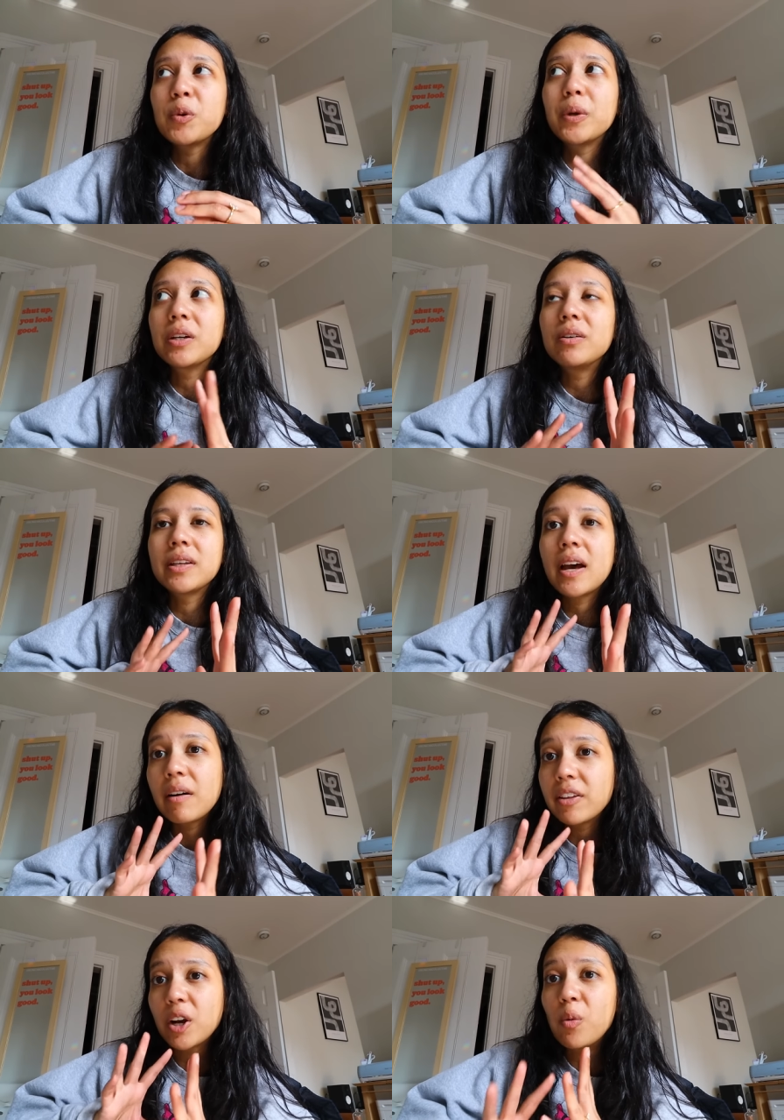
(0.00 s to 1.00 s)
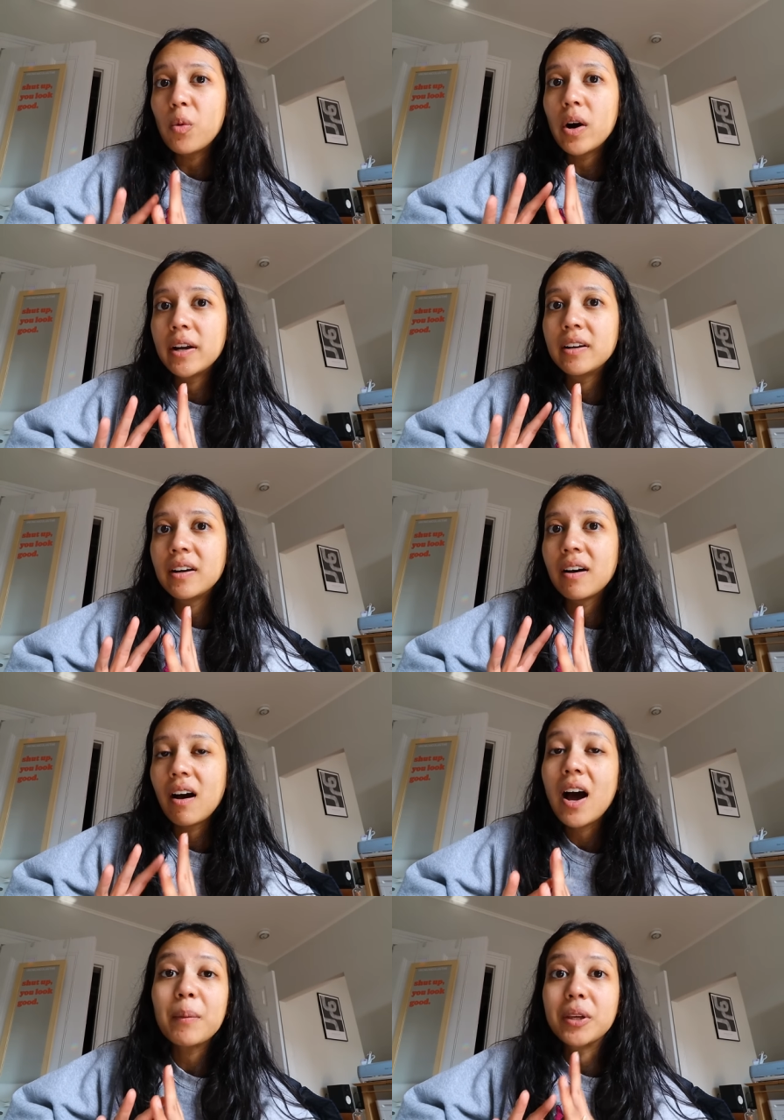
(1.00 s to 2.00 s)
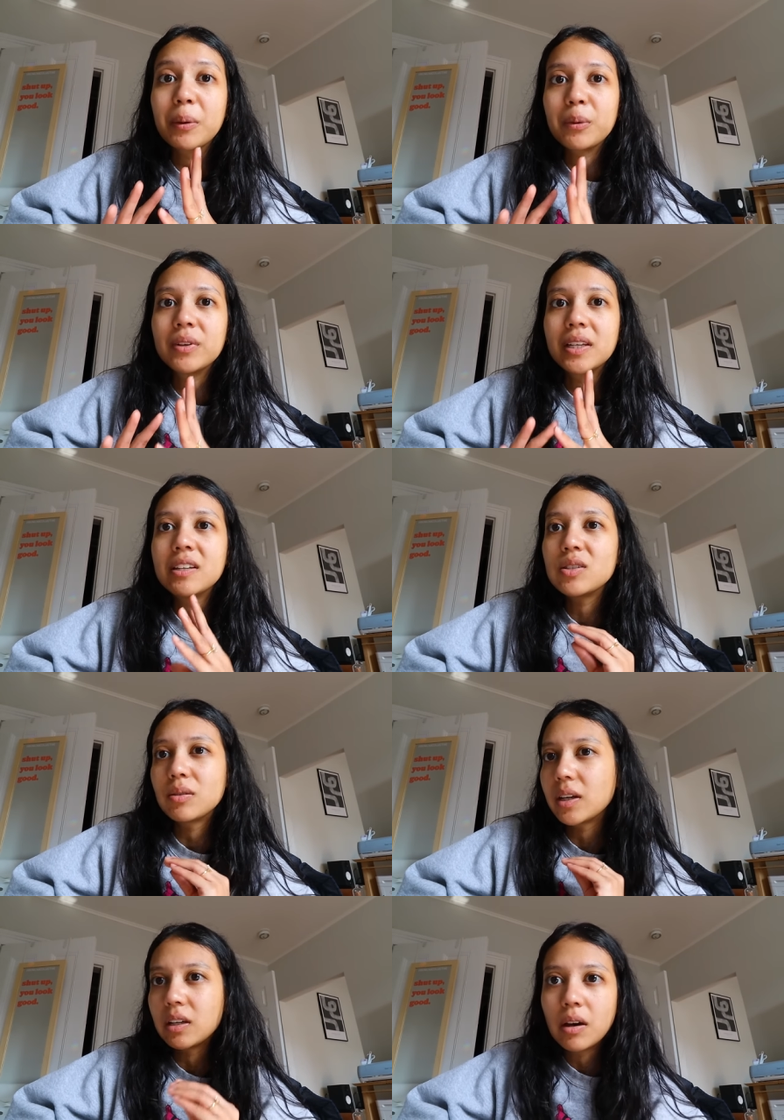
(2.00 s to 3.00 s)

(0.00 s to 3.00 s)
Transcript: we can only have like one hobby that we're really into, like